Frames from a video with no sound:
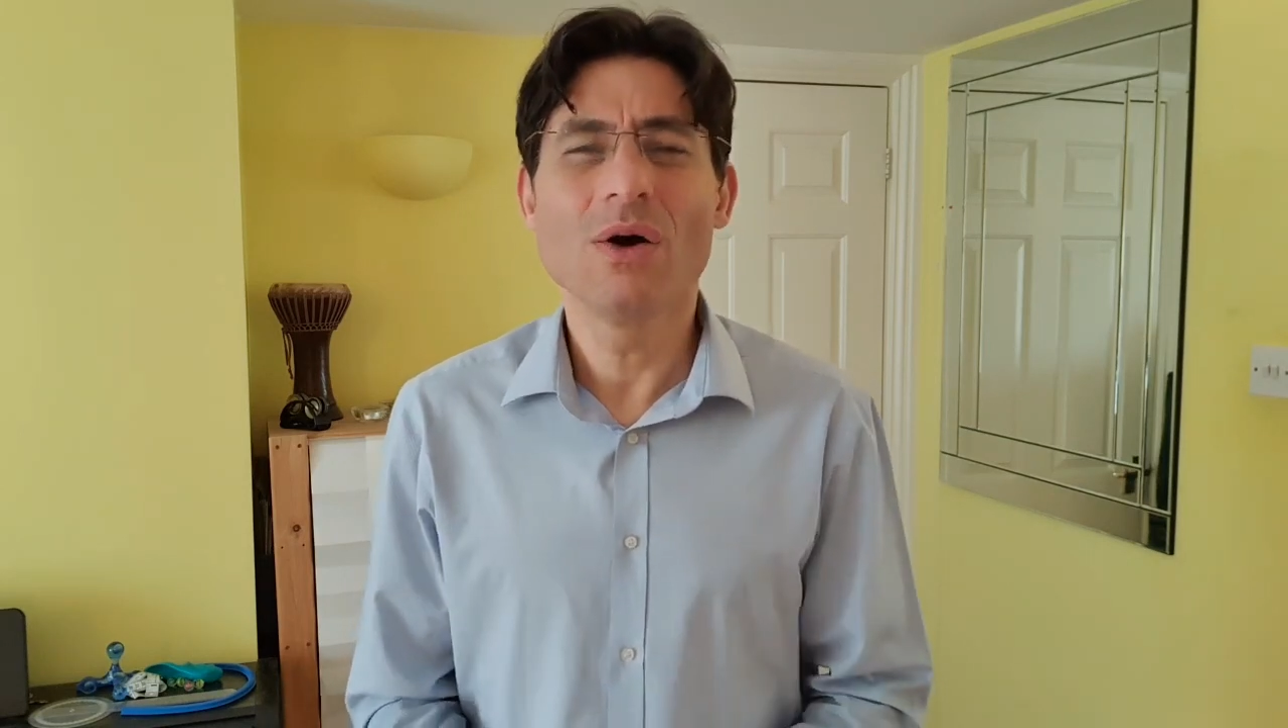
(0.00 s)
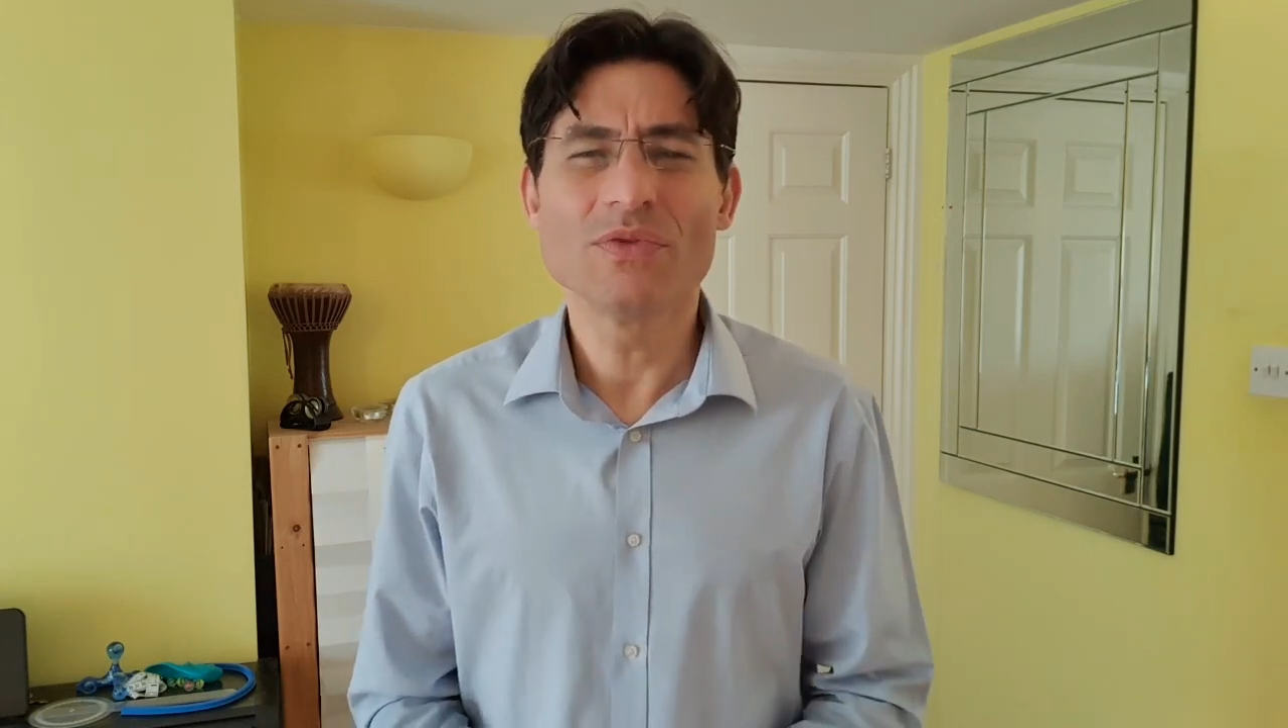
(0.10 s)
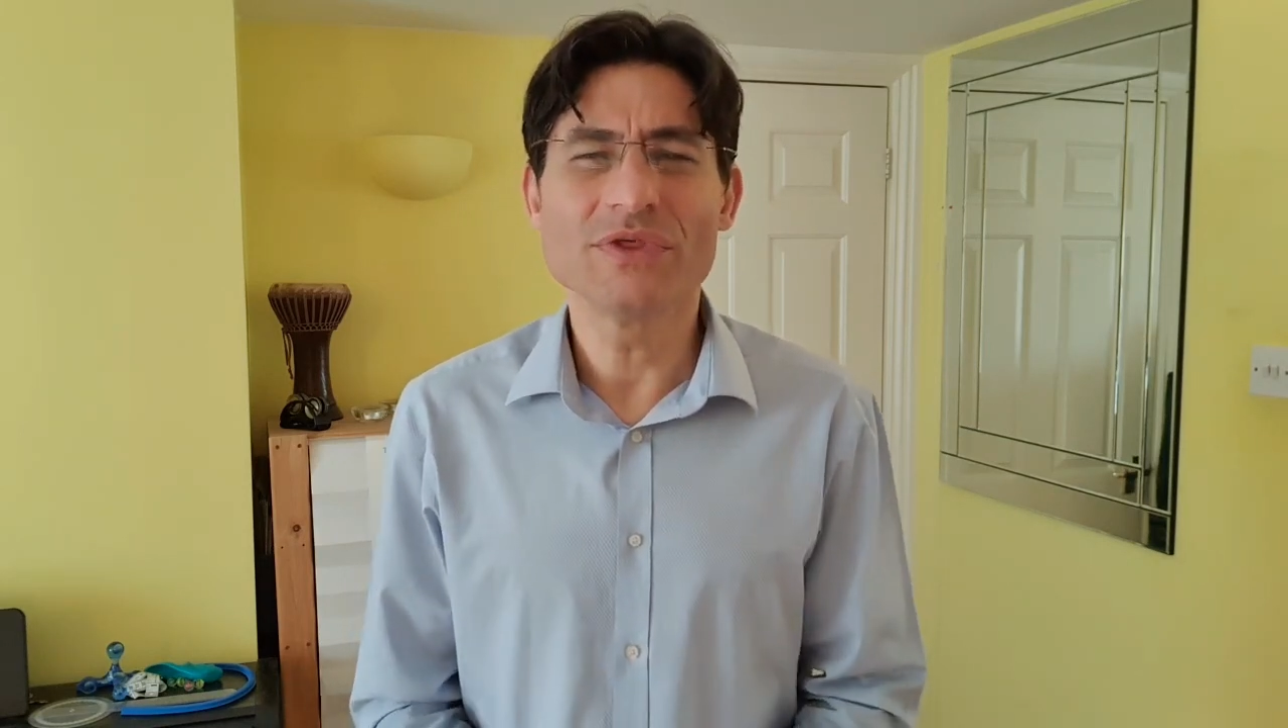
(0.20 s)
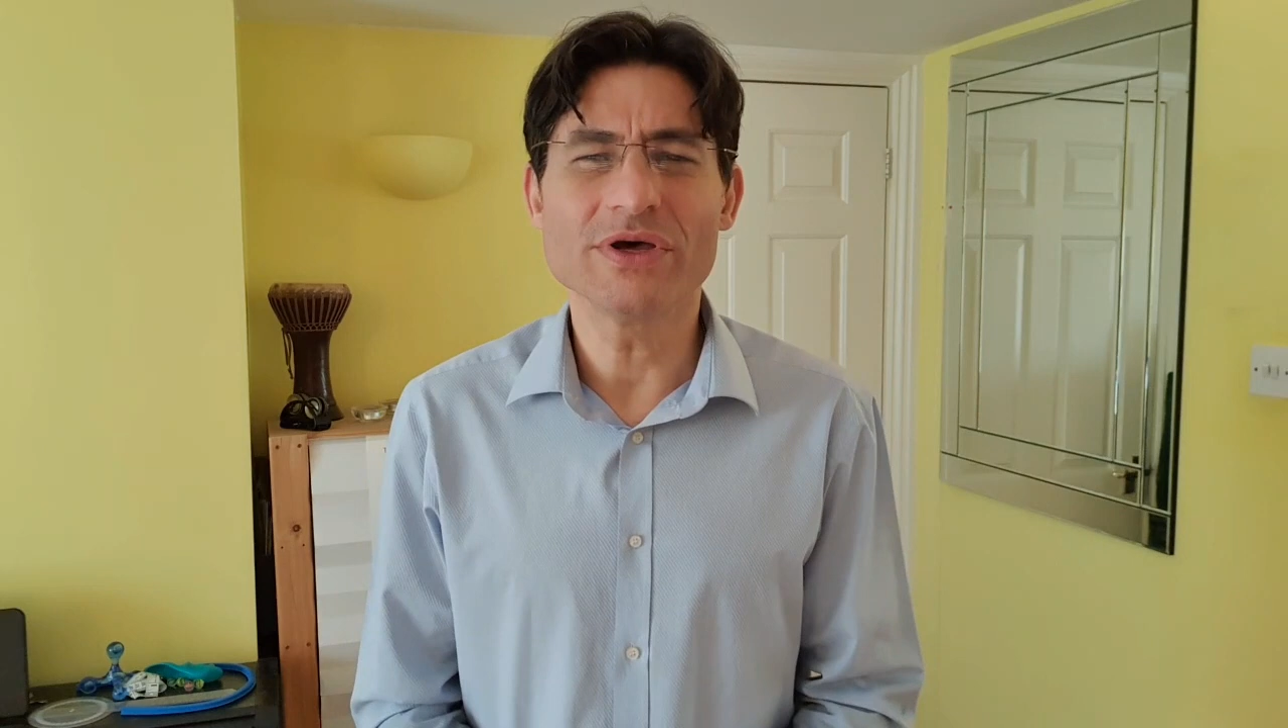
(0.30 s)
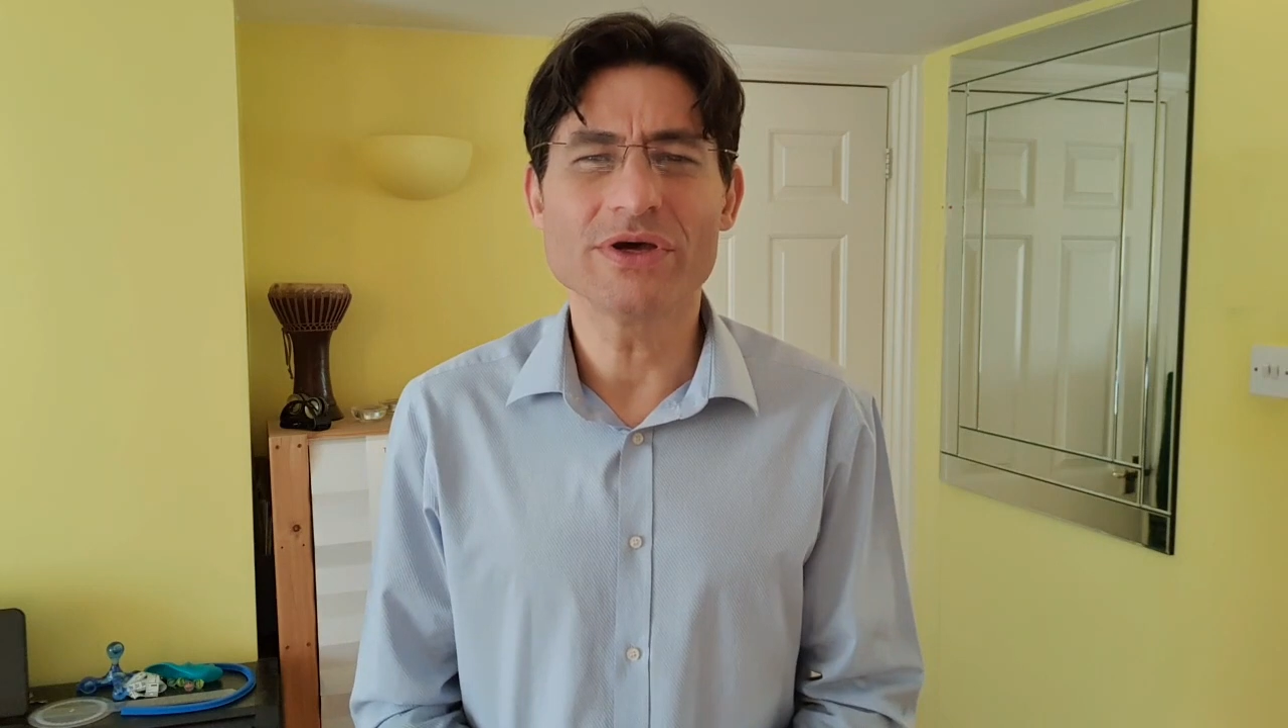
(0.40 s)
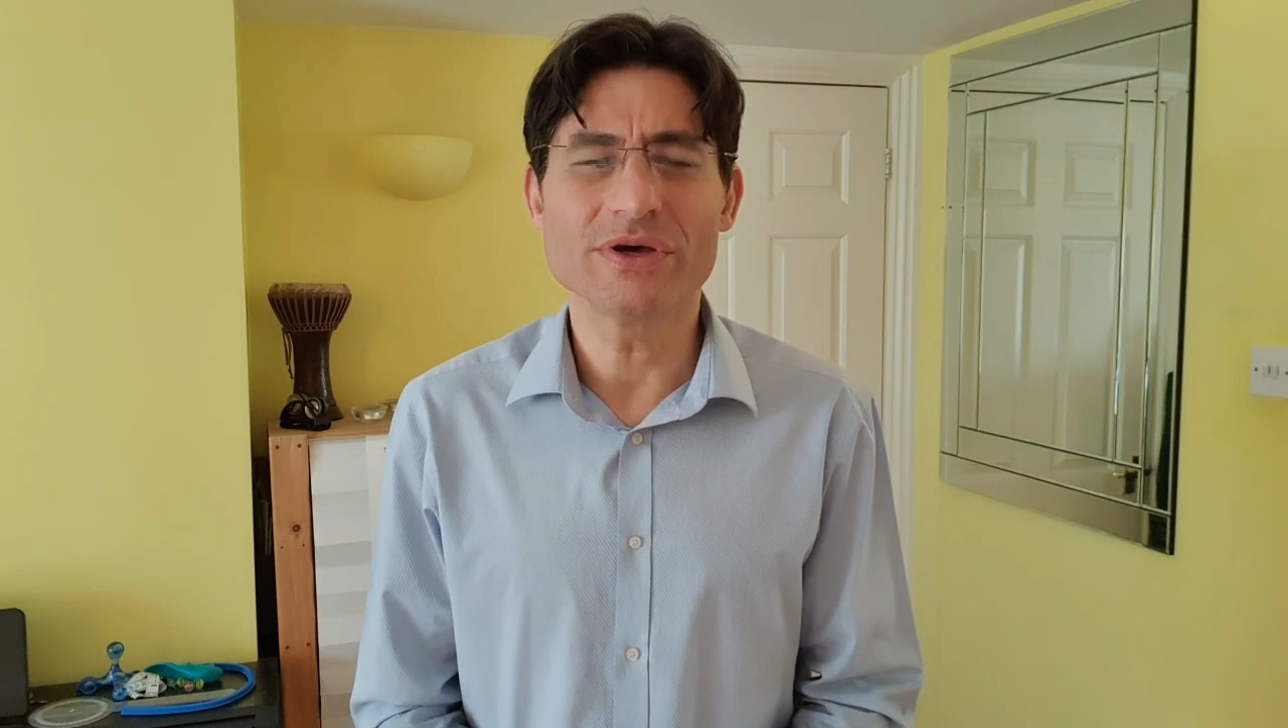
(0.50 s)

the